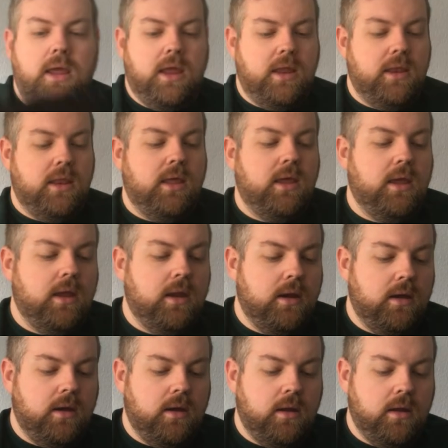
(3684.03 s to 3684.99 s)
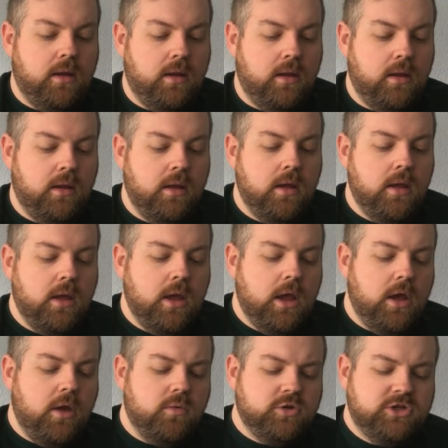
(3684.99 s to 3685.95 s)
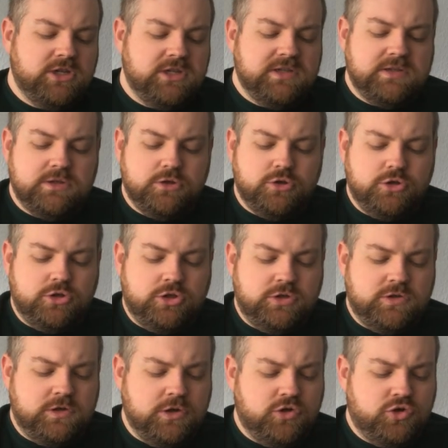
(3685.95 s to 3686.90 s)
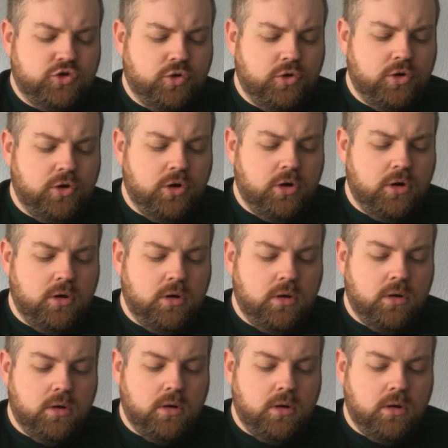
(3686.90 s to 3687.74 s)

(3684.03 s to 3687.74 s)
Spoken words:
And then, which is just a shorter,